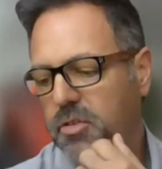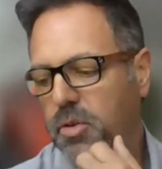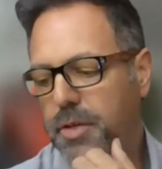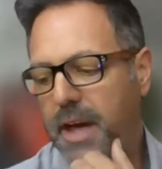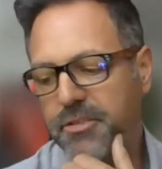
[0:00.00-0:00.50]

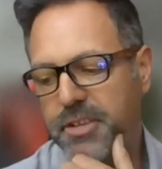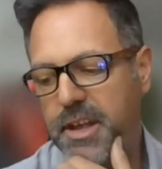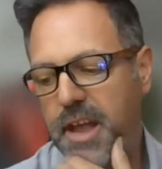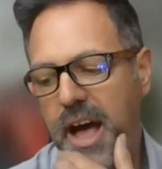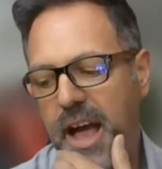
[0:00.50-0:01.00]

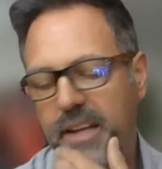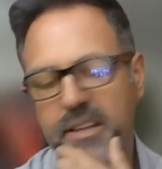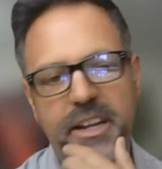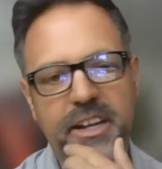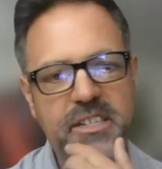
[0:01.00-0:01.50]

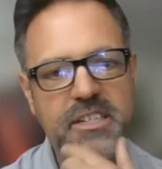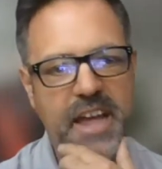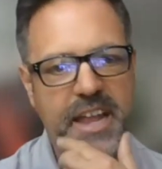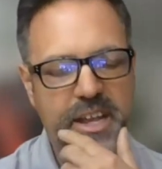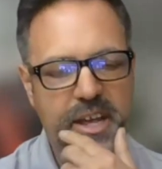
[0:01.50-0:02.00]
2009 did
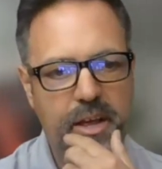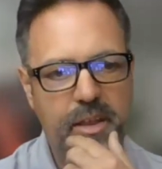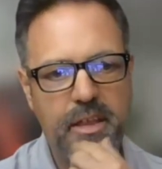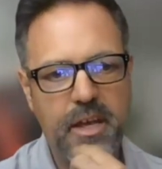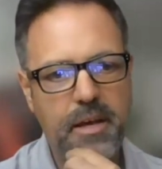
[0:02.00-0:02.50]
extend
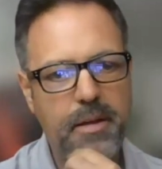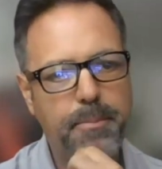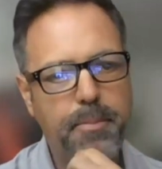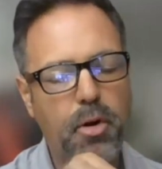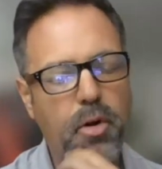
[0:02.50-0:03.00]
the
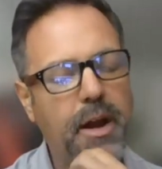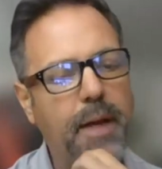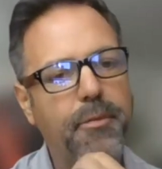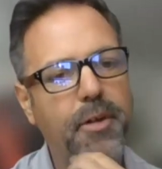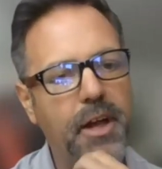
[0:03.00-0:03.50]

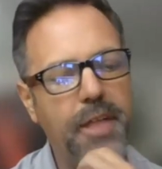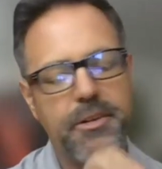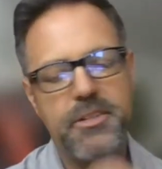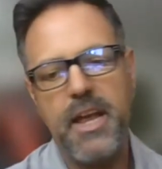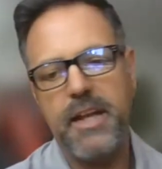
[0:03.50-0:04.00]
program for
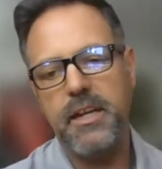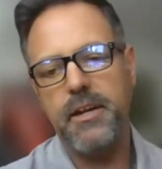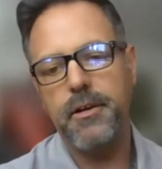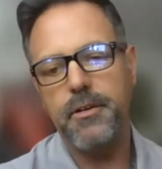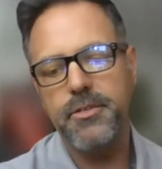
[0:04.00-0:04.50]
another 10
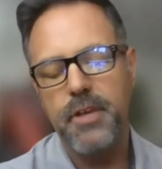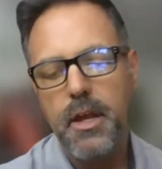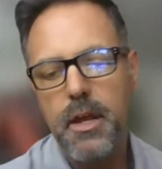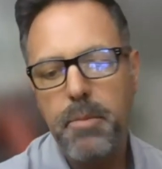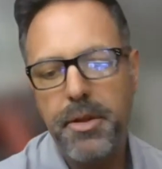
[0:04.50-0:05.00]
years,
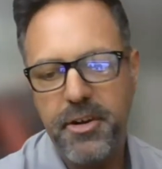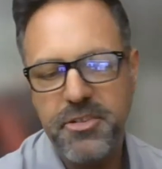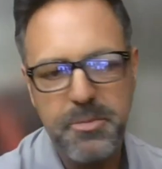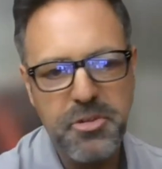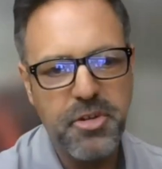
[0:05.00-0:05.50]
but
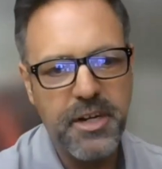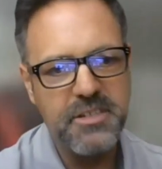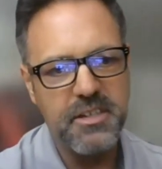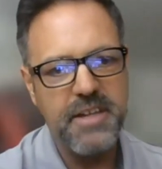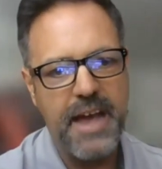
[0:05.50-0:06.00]
there's some
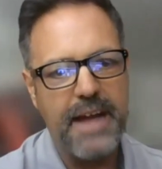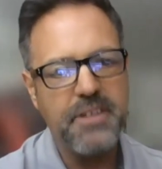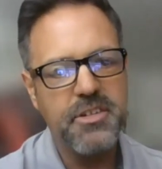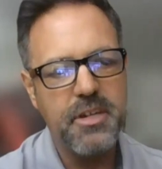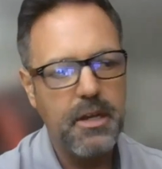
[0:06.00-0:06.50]
strings
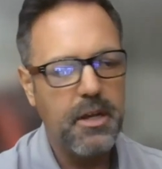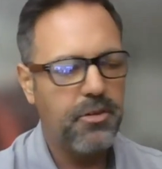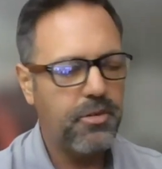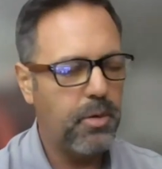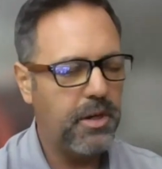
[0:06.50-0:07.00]
attached.
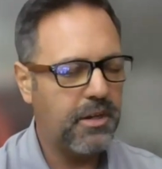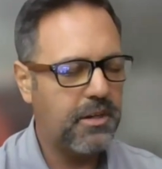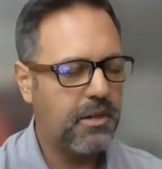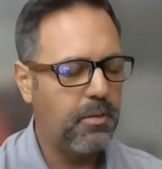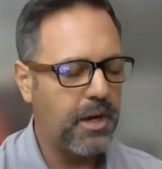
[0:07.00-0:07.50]
So we
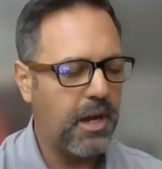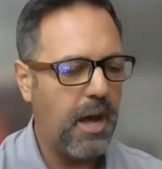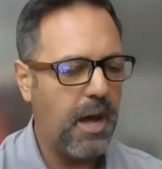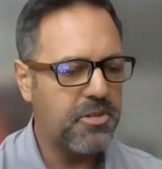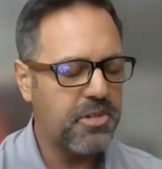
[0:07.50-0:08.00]

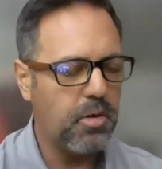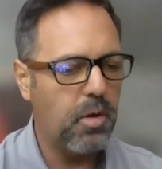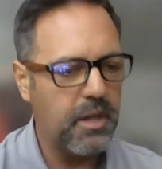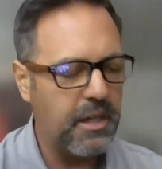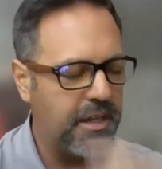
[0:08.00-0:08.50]
accomplished the
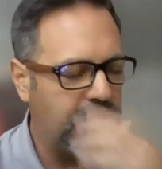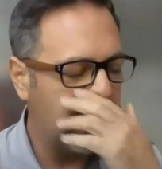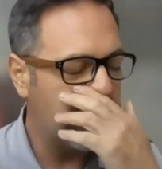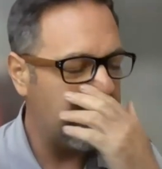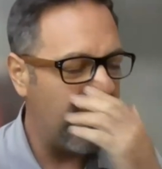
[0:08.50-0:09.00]
goal of getting
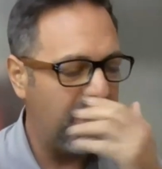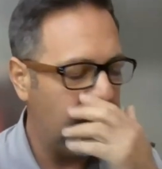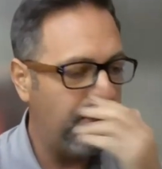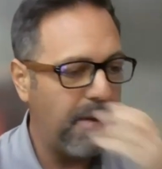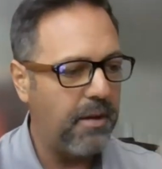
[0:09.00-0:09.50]

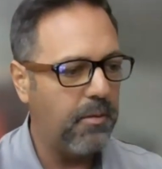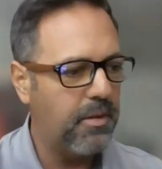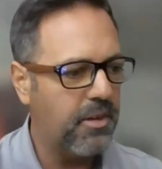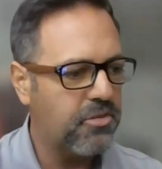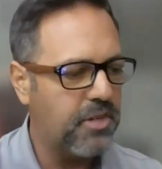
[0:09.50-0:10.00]
extended, but
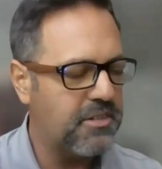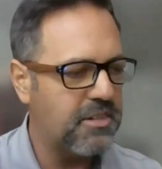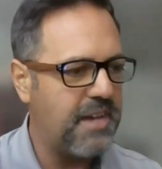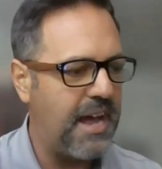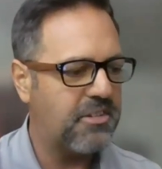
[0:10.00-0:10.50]
the strings
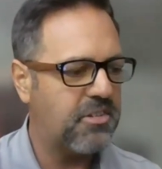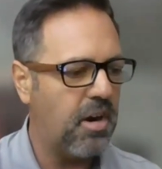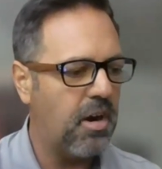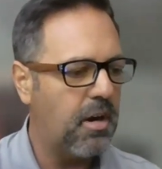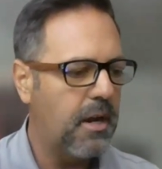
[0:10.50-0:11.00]
attached
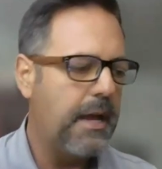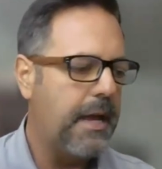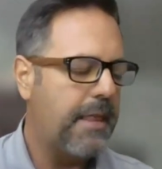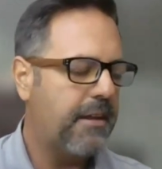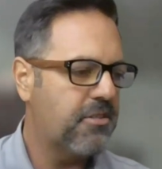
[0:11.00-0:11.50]
are
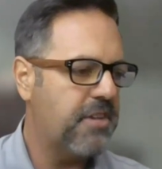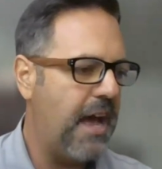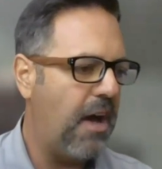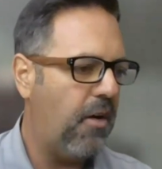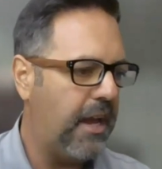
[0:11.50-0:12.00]
there's
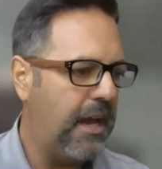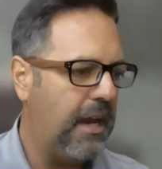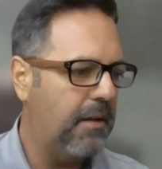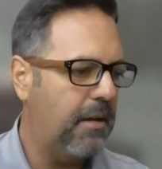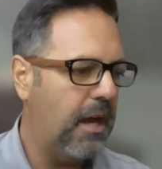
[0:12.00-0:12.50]
now
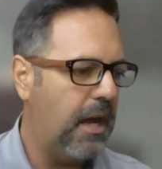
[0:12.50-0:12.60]
a